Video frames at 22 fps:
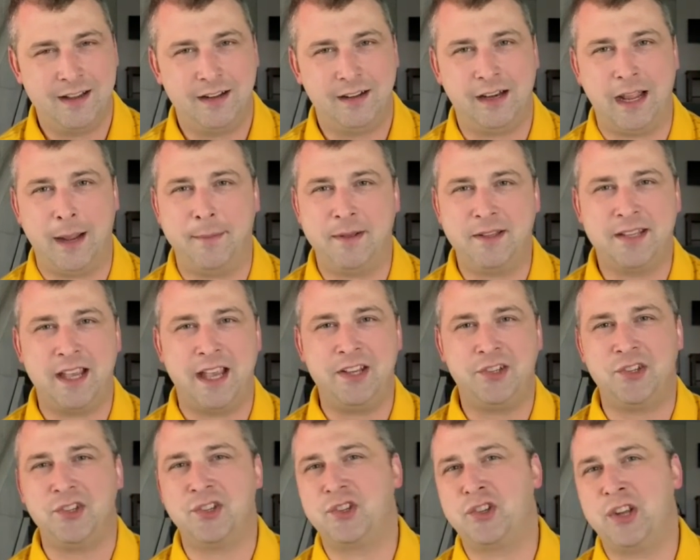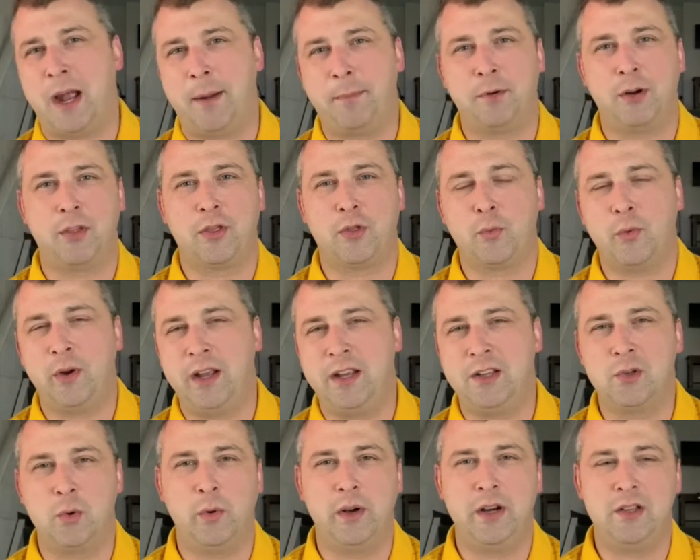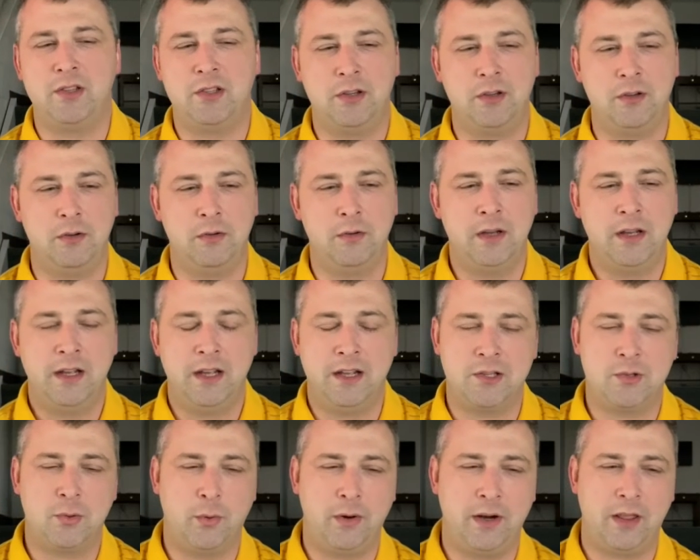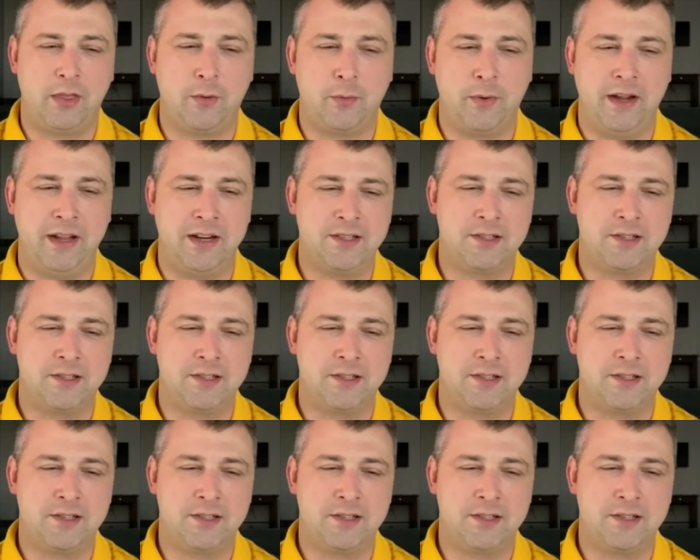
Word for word: Lamentations chapter 3, 22 and 23.